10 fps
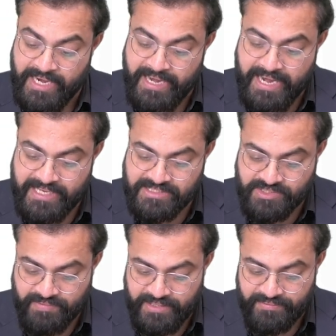
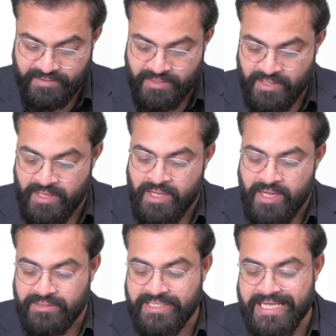Next one,
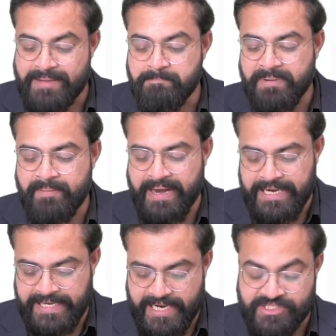the
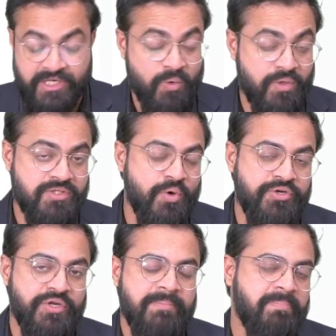implementation. Who is
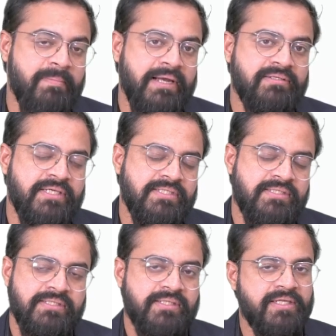going to implement
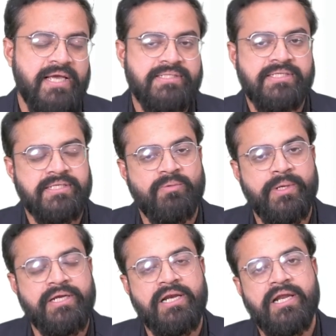this? As I said
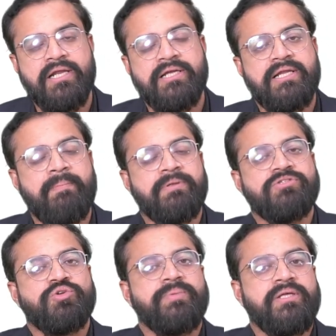very clearly, it
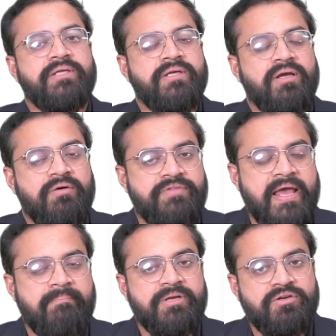happens to be of the
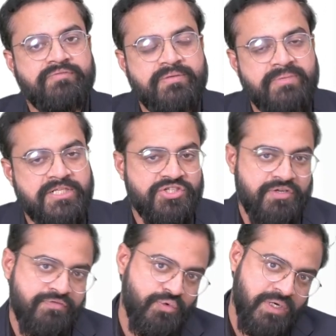ambit of the Ministry
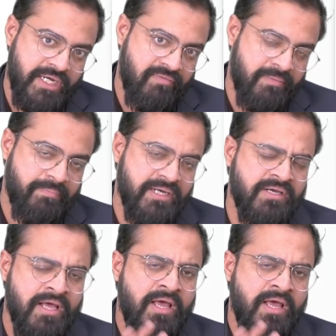of Rural Development.